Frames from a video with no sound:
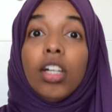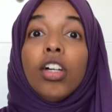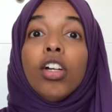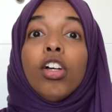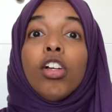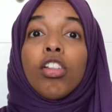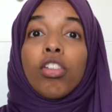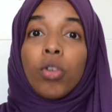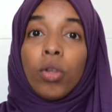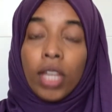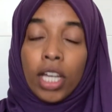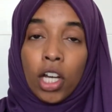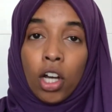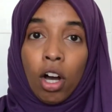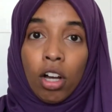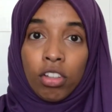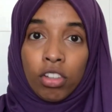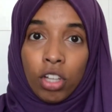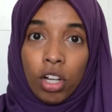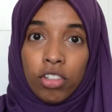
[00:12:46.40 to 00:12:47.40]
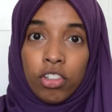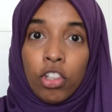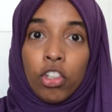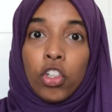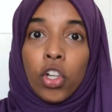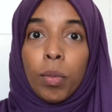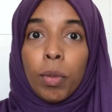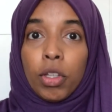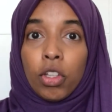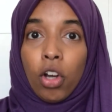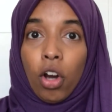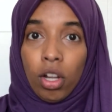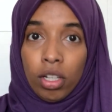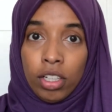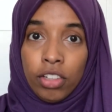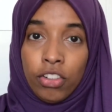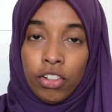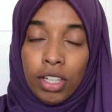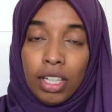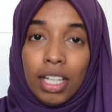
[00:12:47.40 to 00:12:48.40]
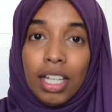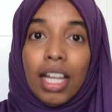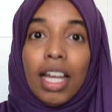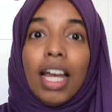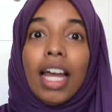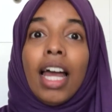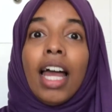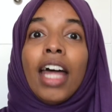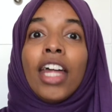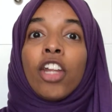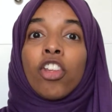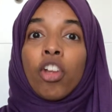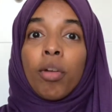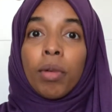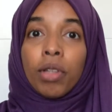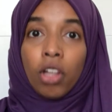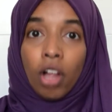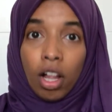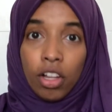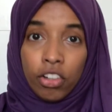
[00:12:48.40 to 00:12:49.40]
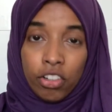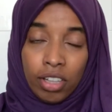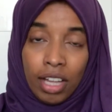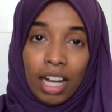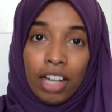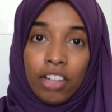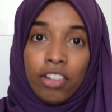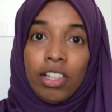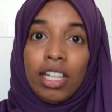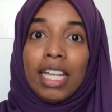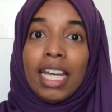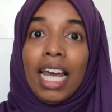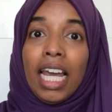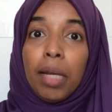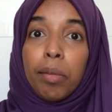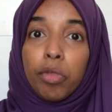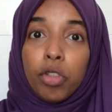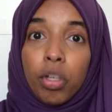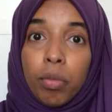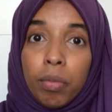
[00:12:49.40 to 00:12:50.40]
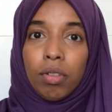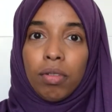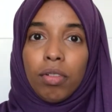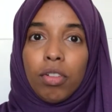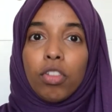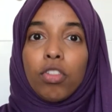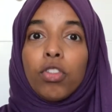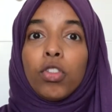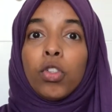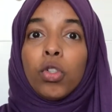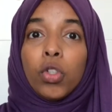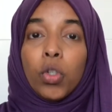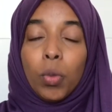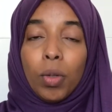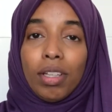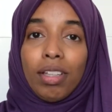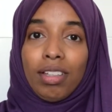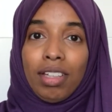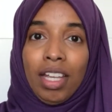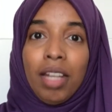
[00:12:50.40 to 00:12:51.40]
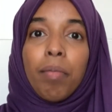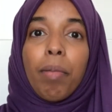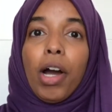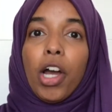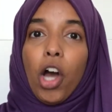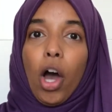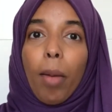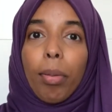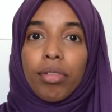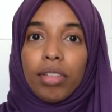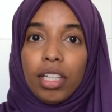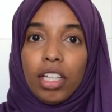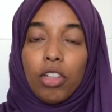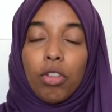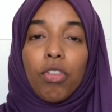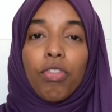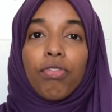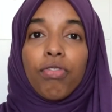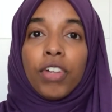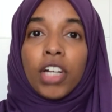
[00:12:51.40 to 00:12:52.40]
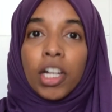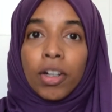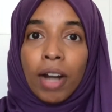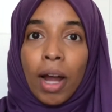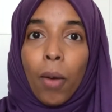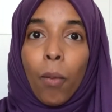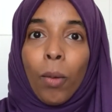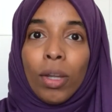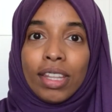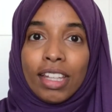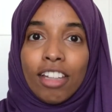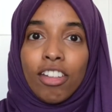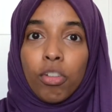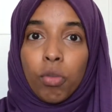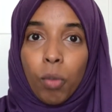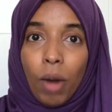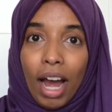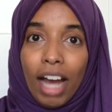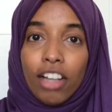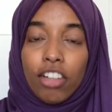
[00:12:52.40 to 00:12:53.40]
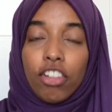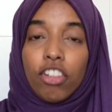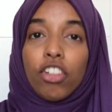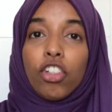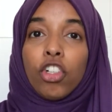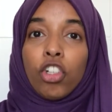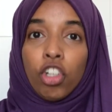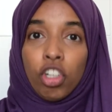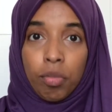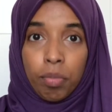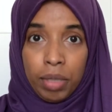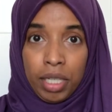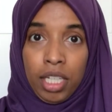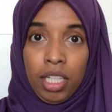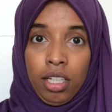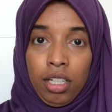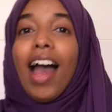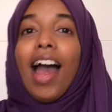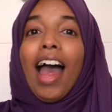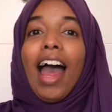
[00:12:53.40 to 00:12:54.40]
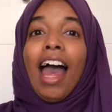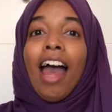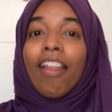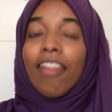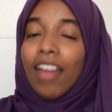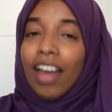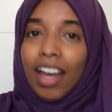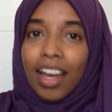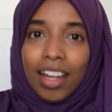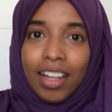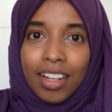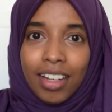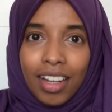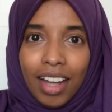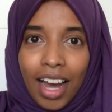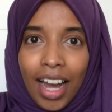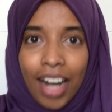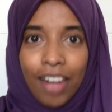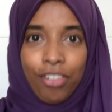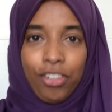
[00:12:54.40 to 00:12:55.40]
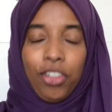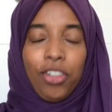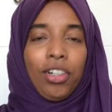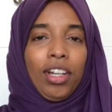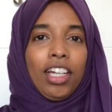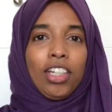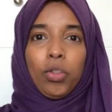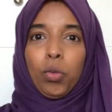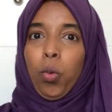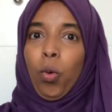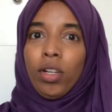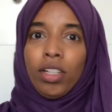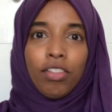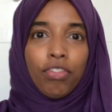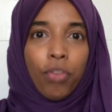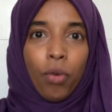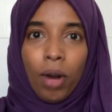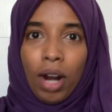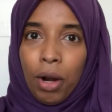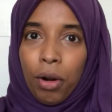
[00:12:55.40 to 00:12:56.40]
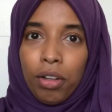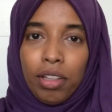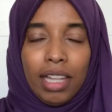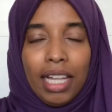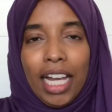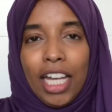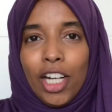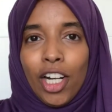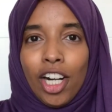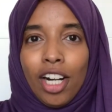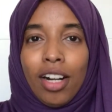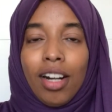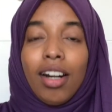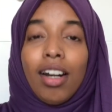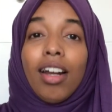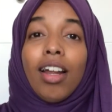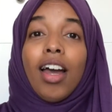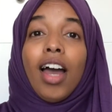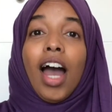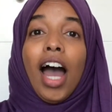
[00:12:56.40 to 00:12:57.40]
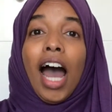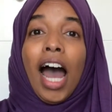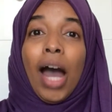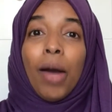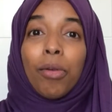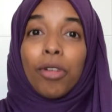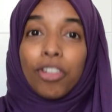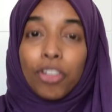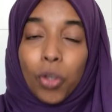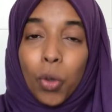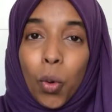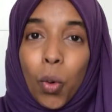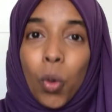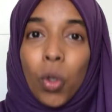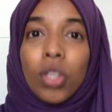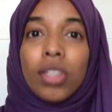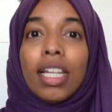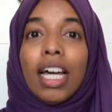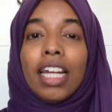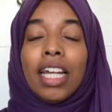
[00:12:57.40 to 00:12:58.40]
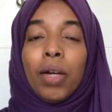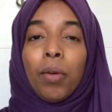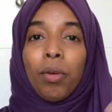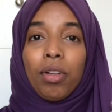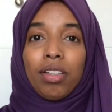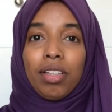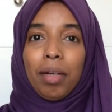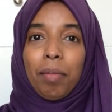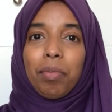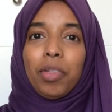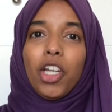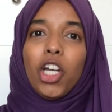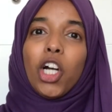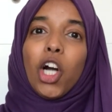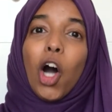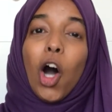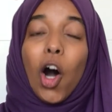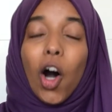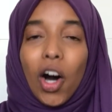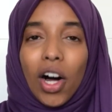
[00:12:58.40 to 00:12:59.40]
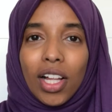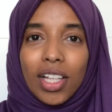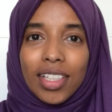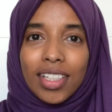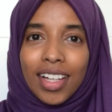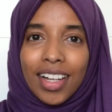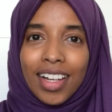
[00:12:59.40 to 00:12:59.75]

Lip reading: So they consulted dermatology, and the dermatologist actually came to me to do a skin biopsy to figure out what this rash could be. And then after like 24 hours later, I was told that it was something called